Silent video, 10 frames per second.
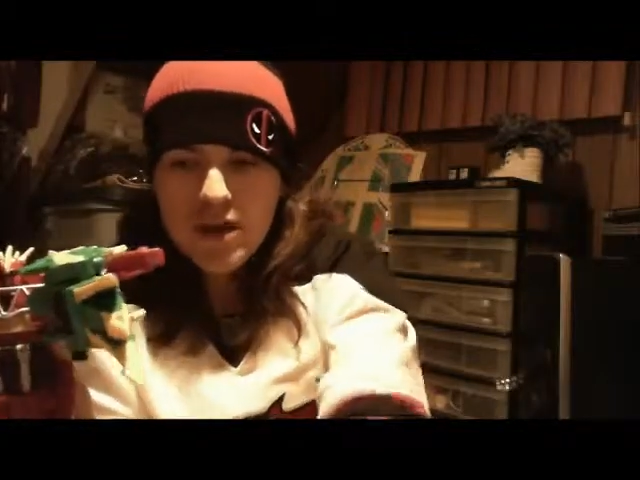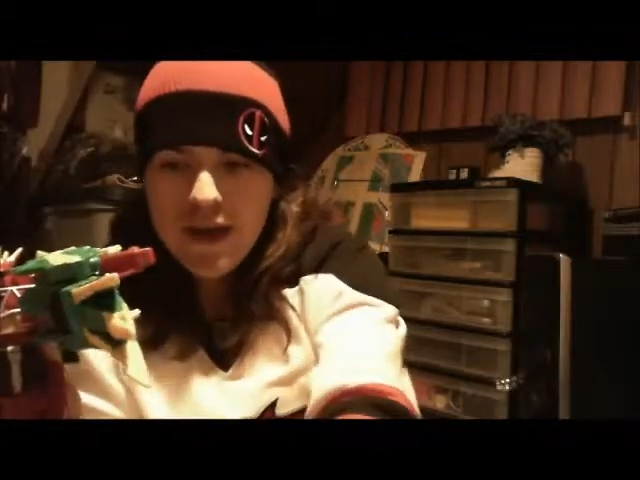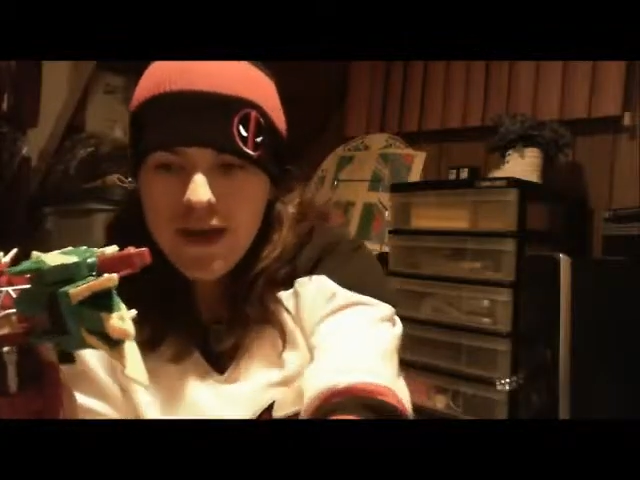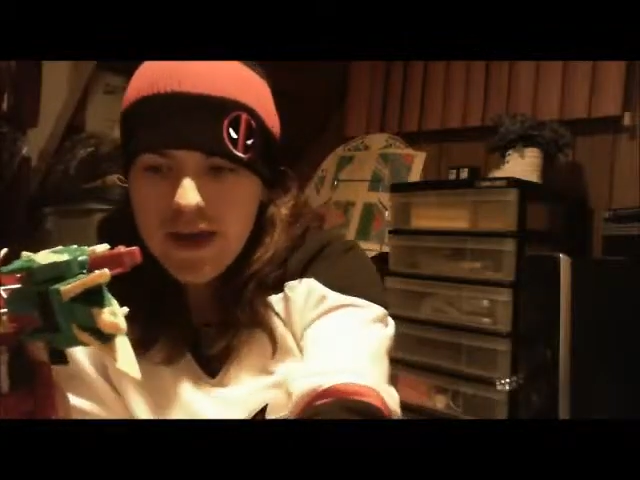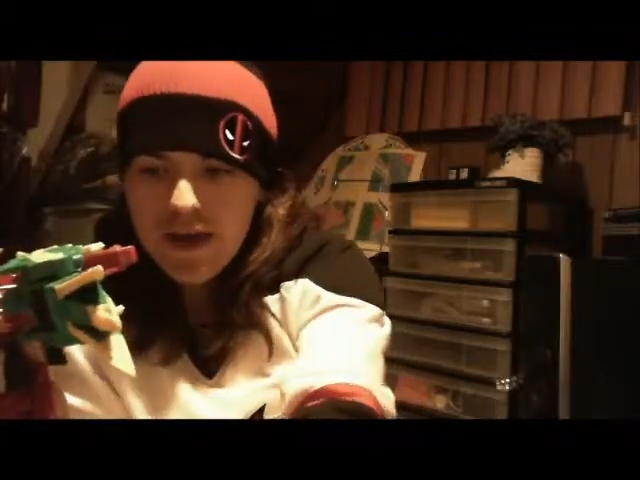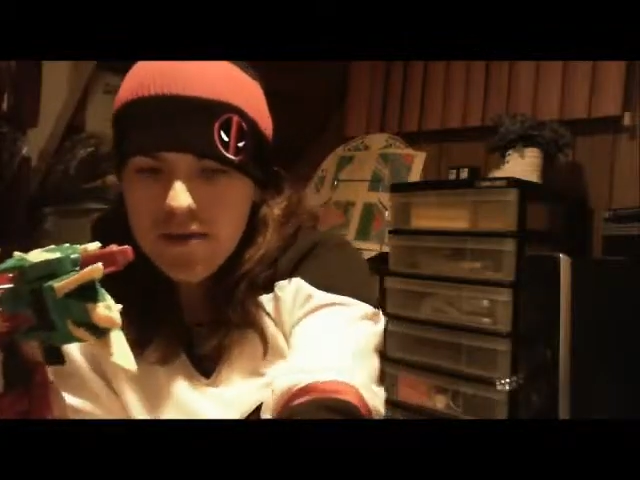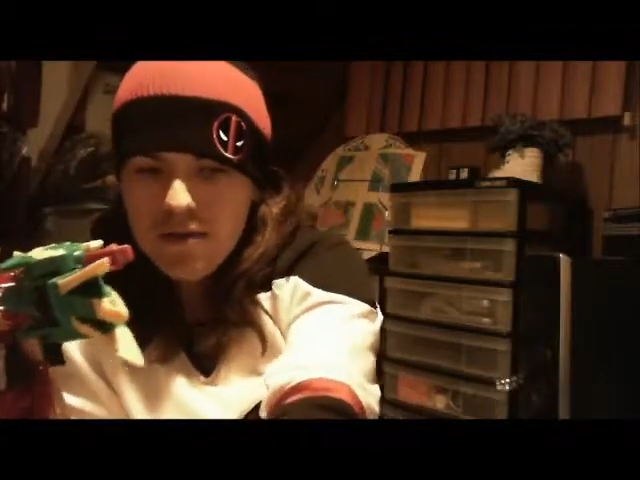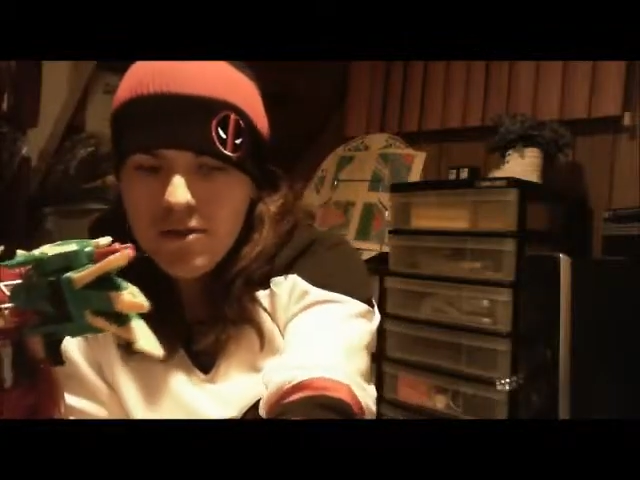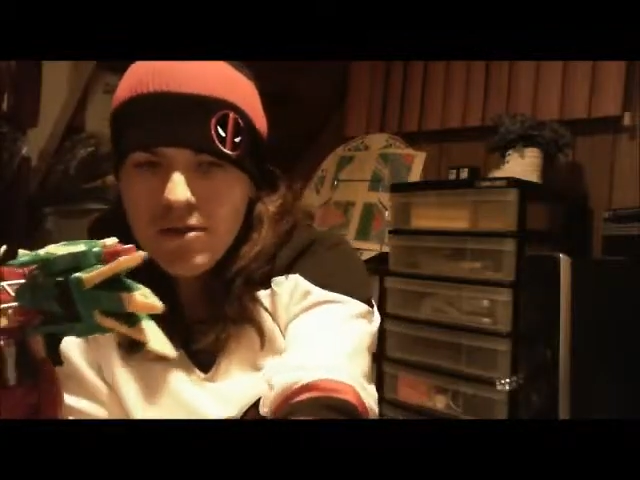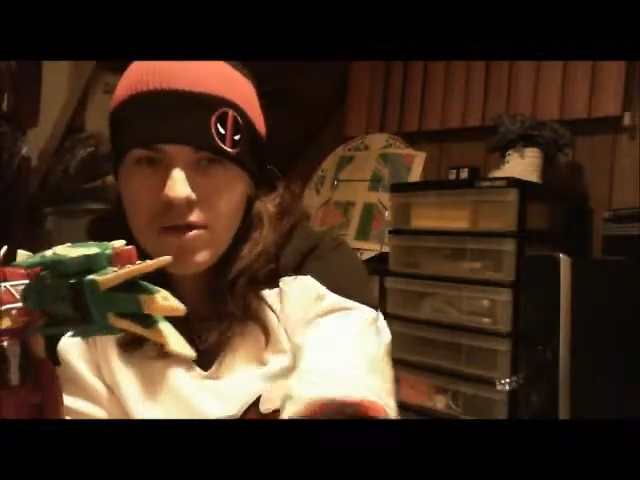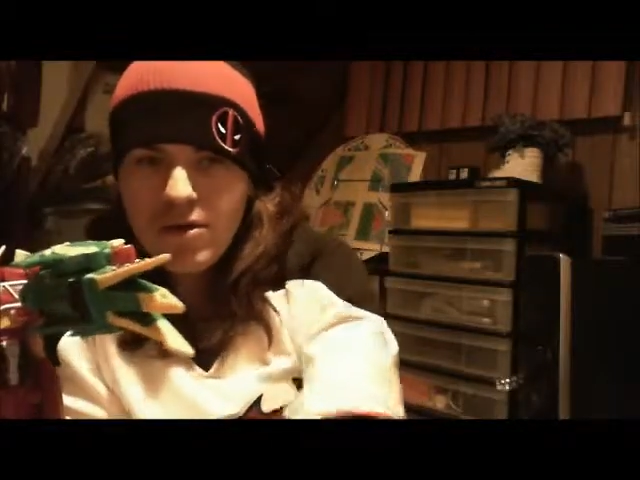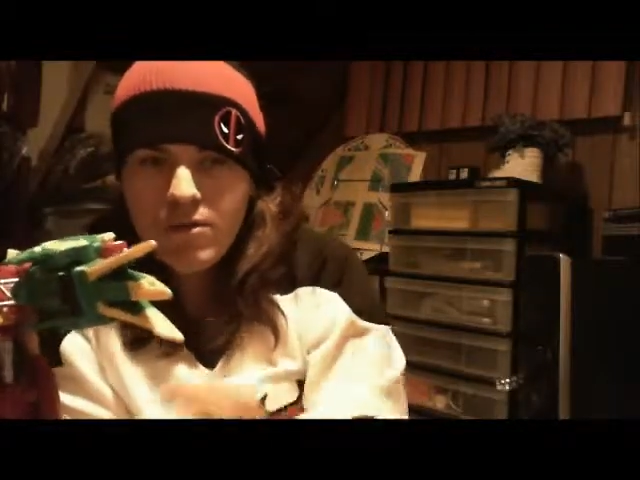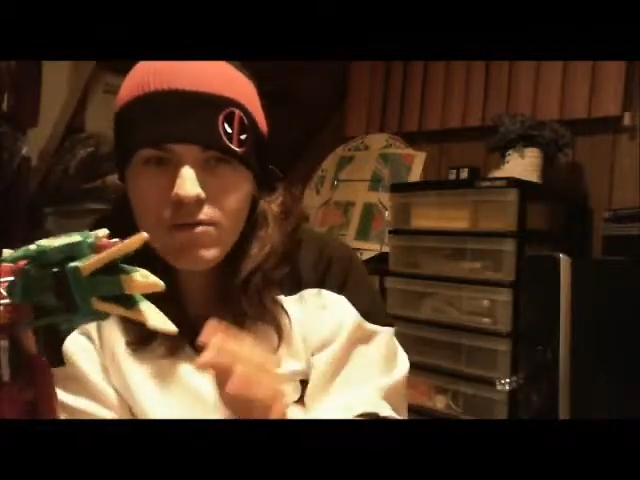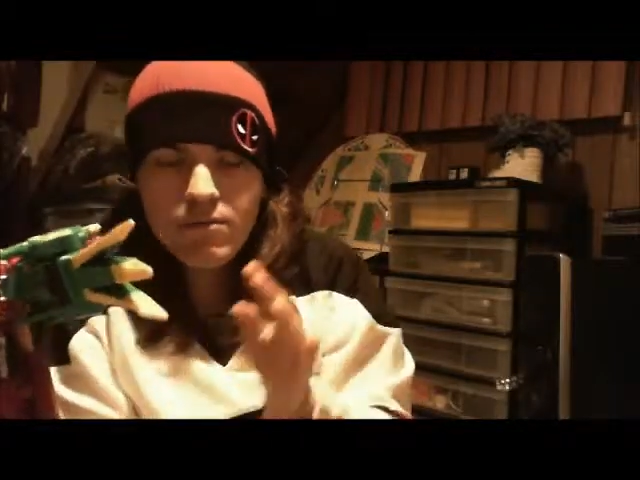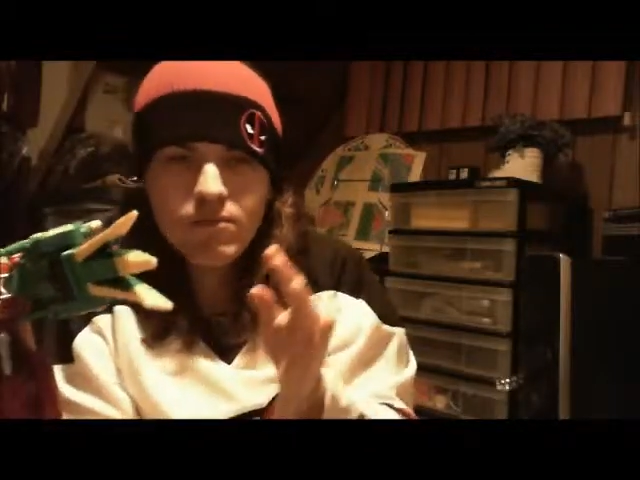and
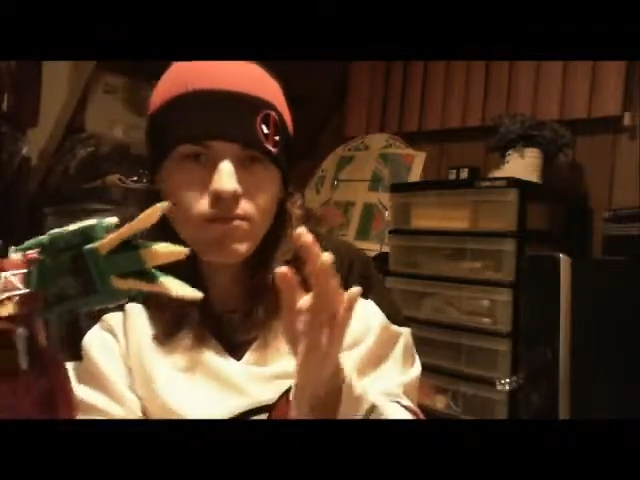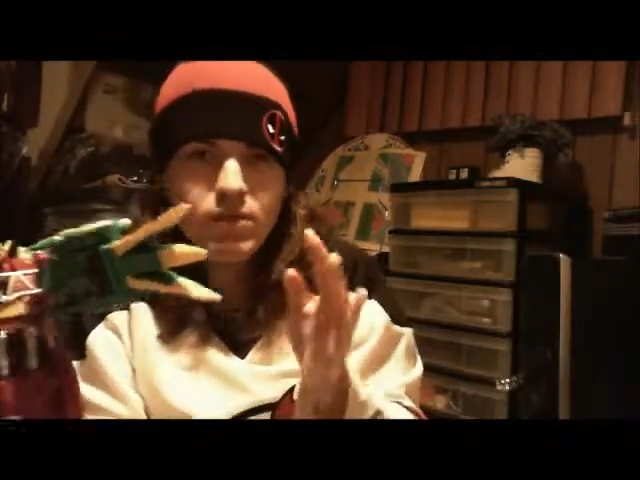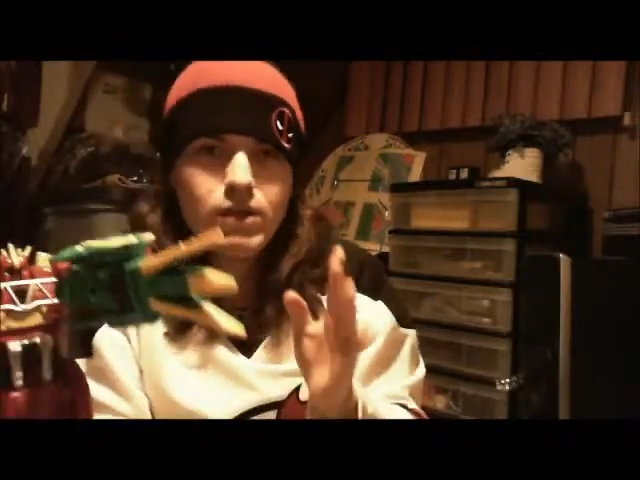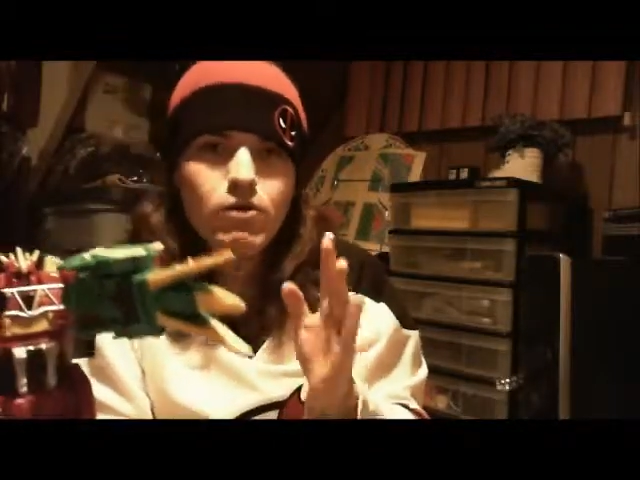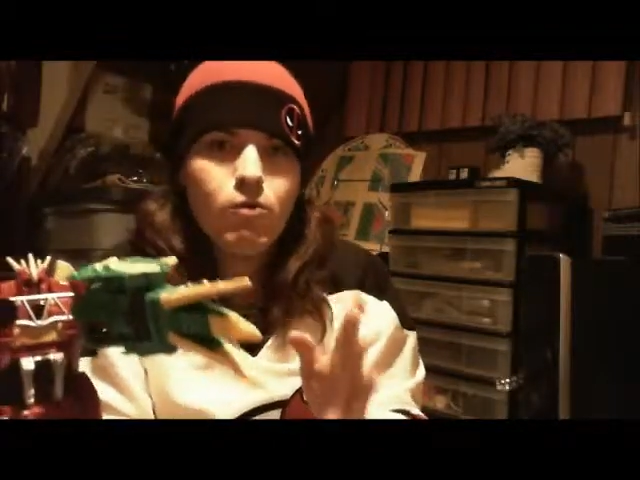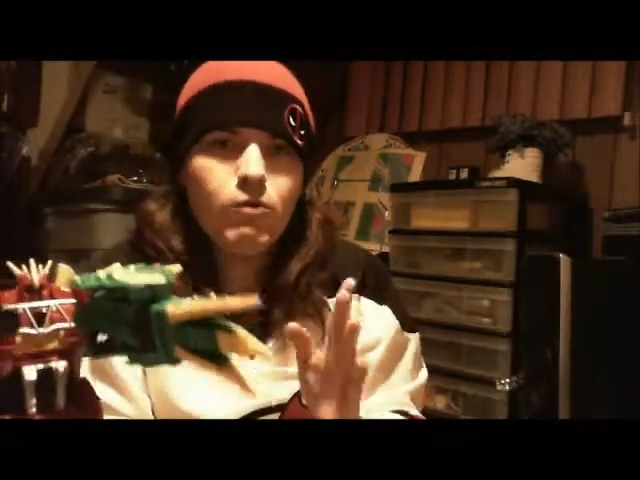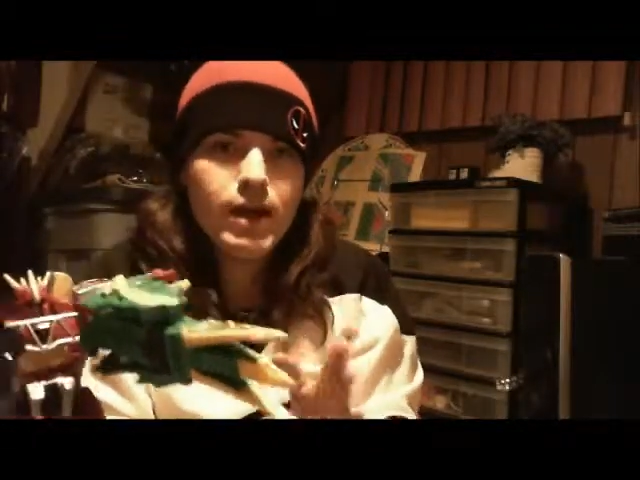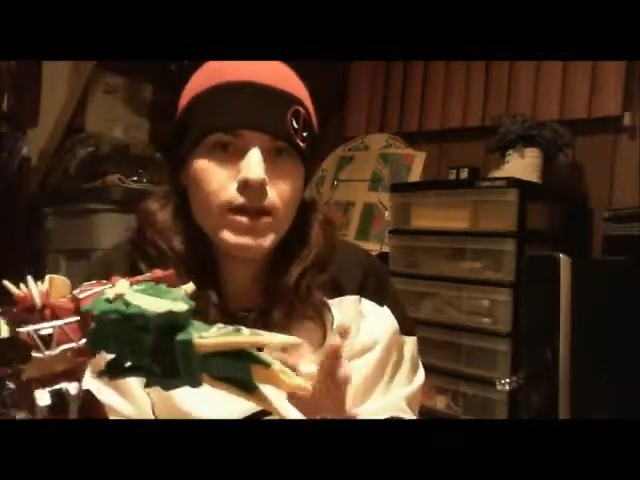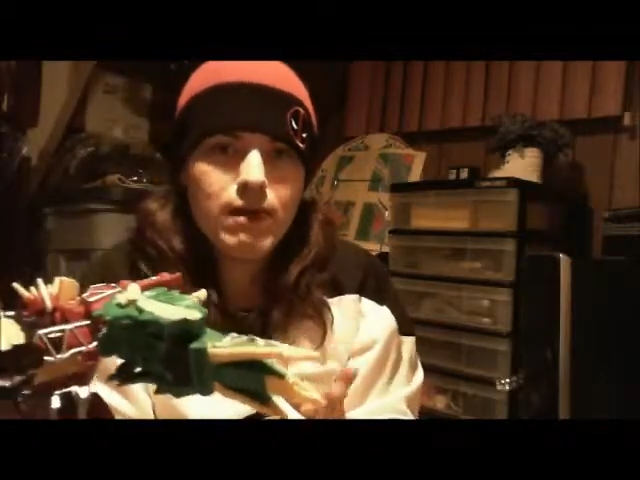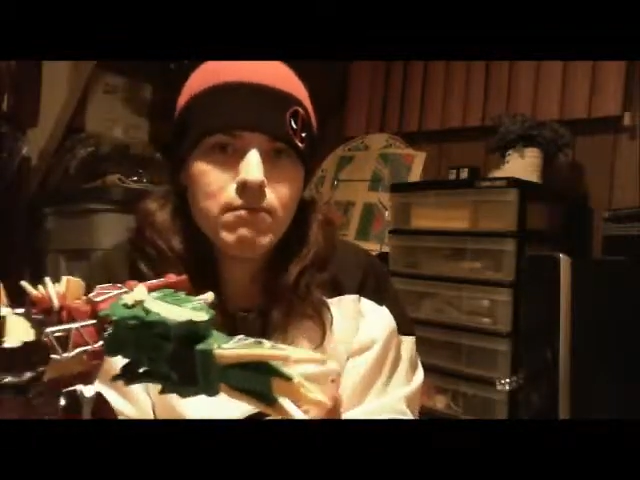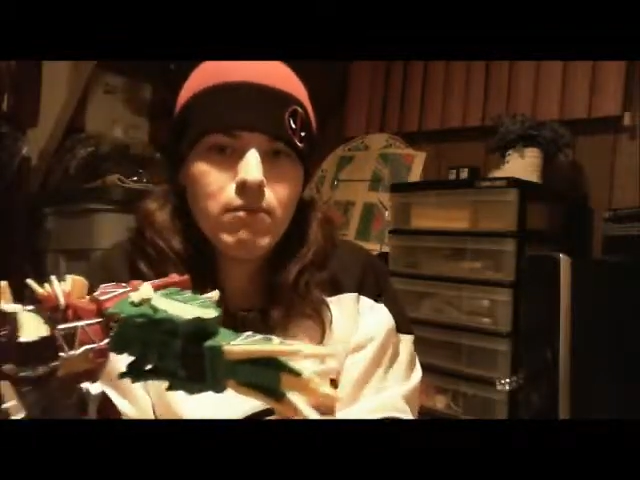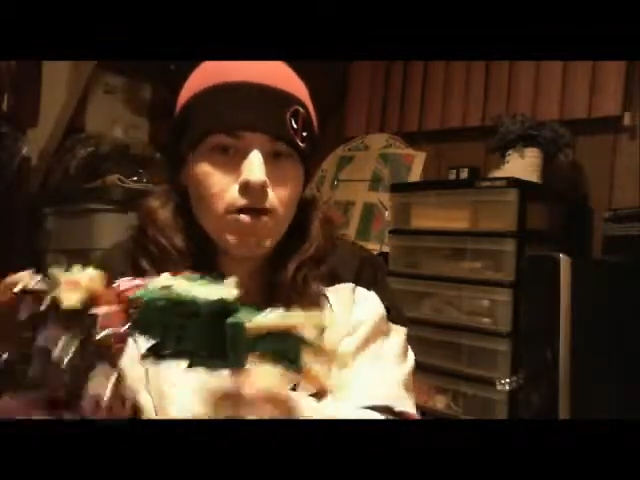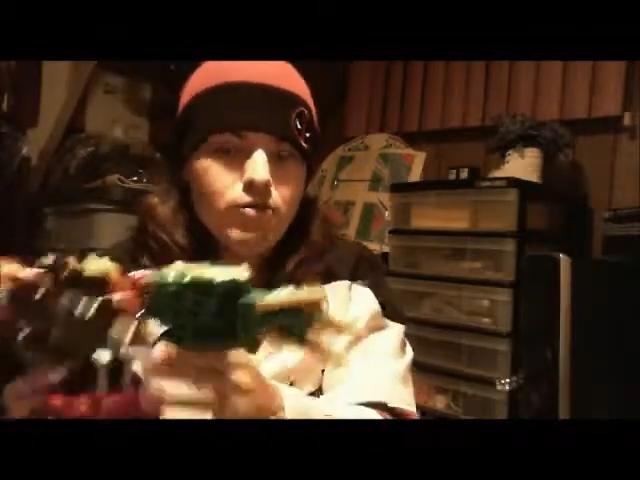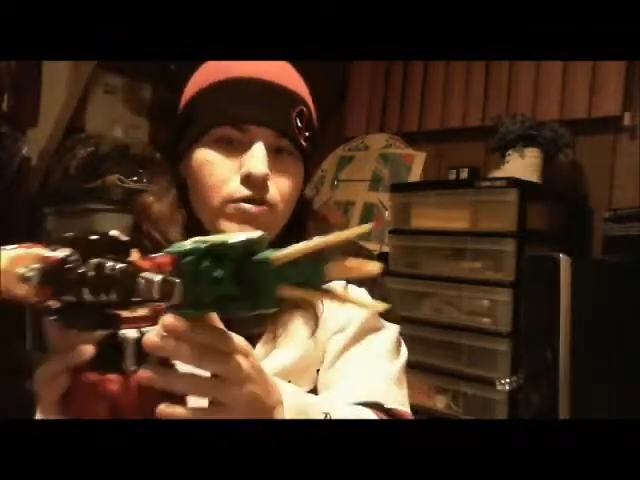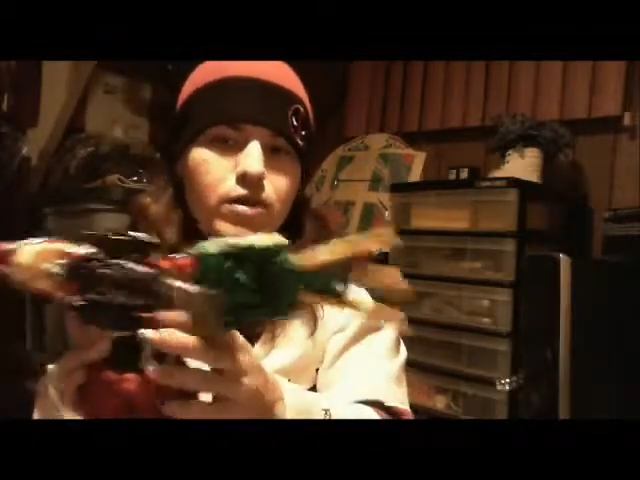they don't weigh that
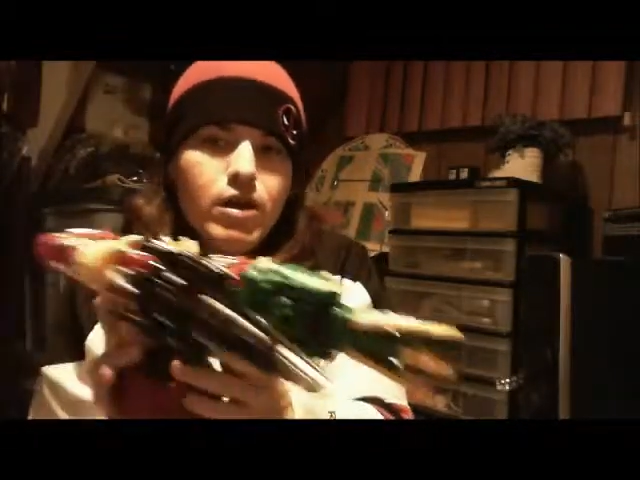much.